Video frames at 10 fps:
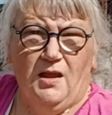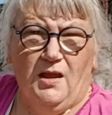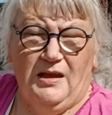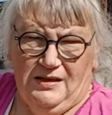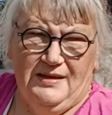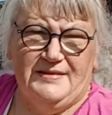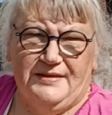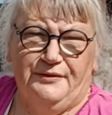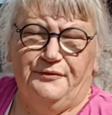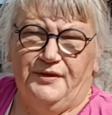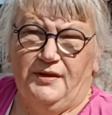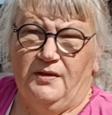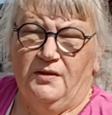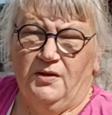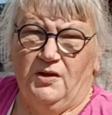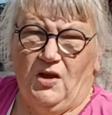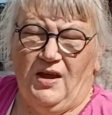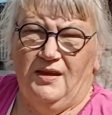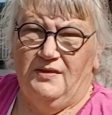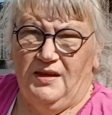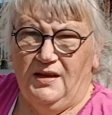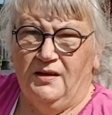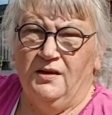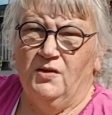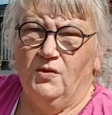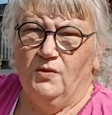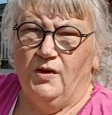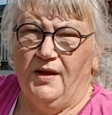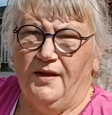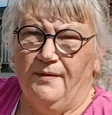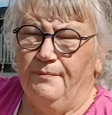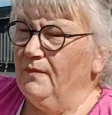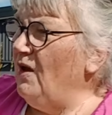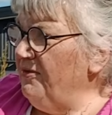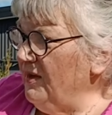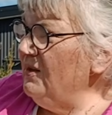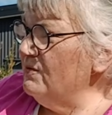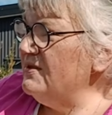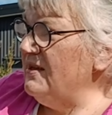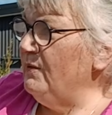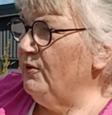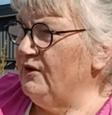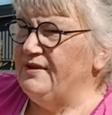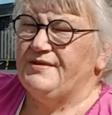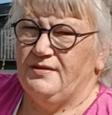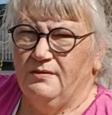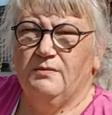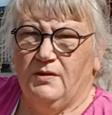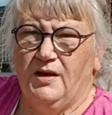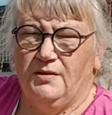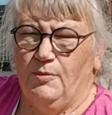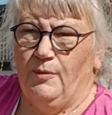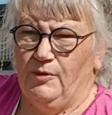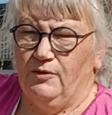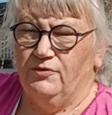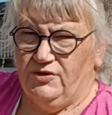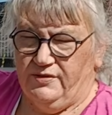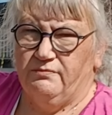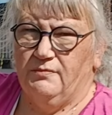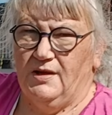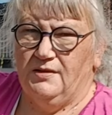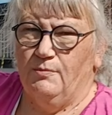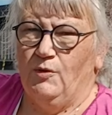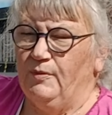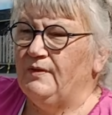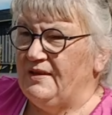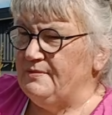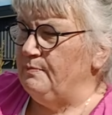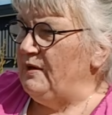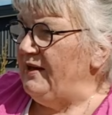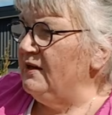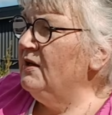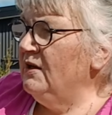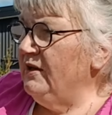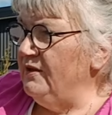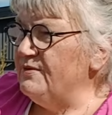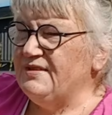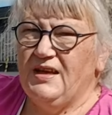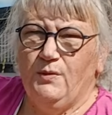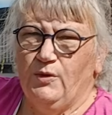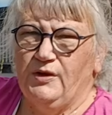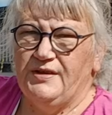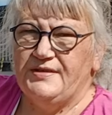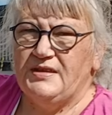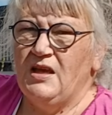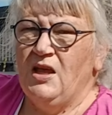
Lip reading: it needs lifting, and then I think it'll stay where it is at the moment. At the moment that's the plan. It'll stay where it is,